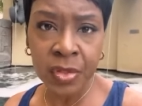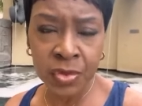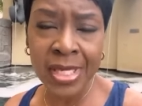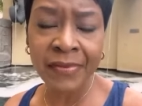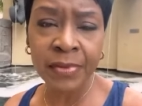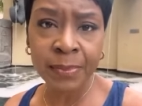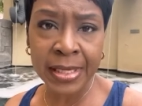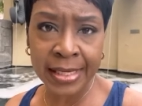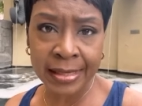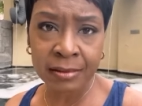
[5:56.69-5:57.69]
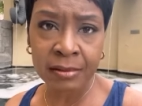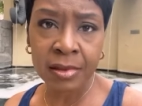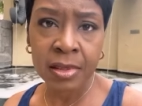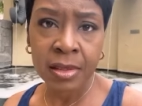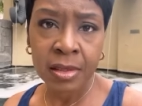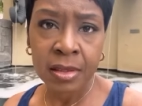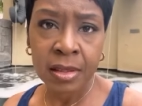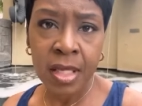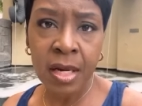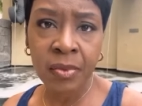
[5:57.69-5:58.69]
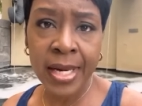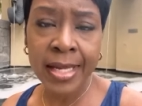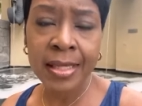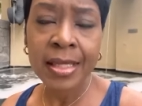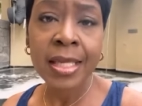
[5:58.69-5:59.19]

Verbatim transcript: Do you have a plan? All right,